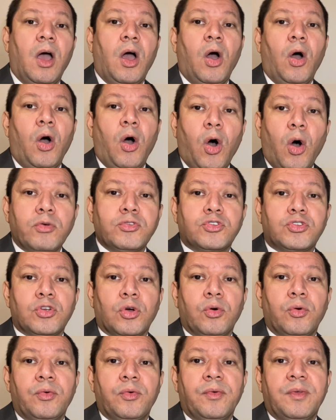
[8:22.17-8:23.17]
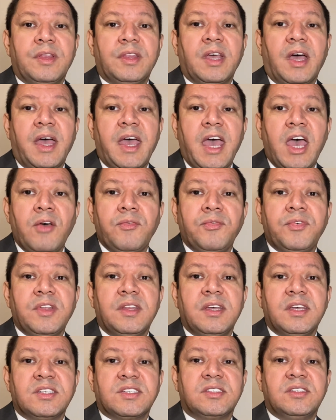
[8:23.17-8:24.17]
Also, the
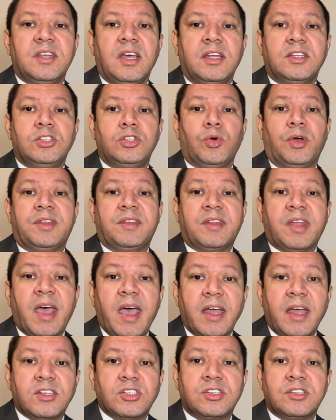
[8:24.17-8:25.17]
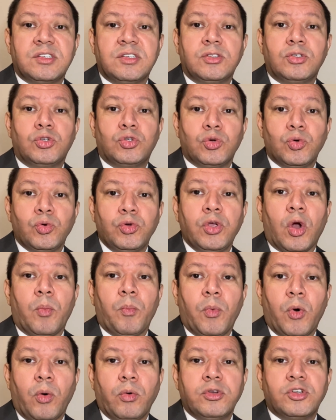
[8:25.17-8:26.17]
evidence that you attached to your
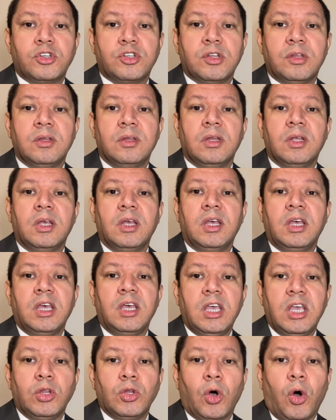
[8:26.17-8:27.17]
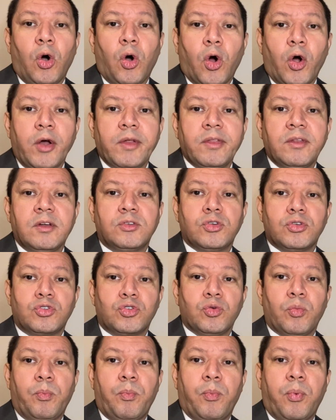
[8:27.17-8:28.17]
motion in order to
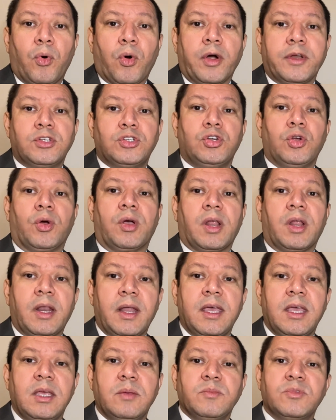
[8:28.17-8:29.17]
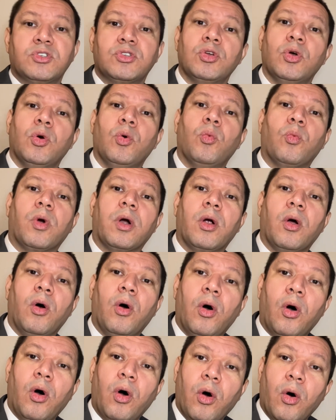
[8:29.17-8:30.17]
support your claims were
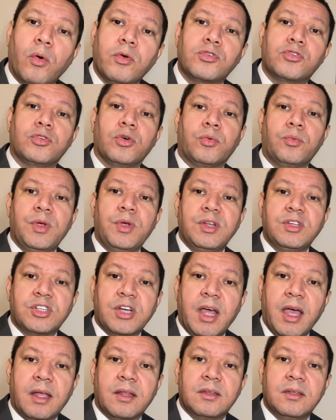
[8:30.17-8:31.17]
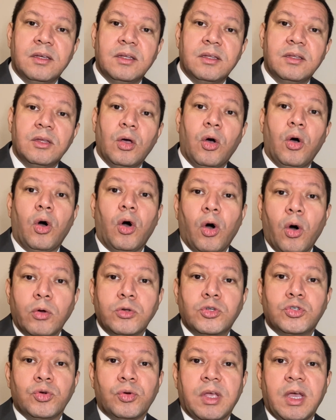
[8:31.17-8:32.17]
also rejected
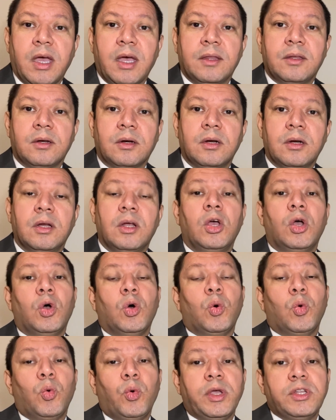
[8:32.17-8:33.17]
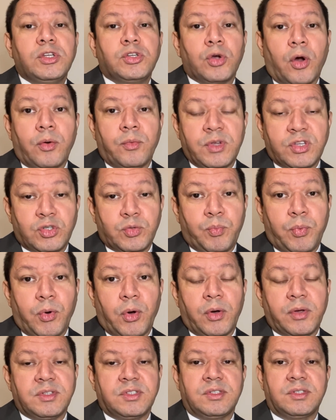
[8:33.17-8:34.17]
altogether with your
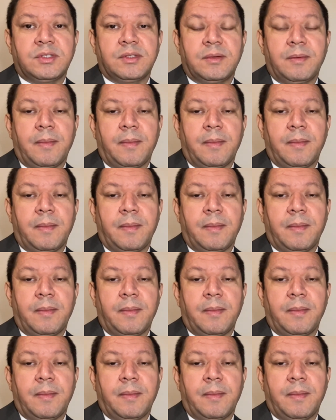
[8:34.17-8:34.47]
response.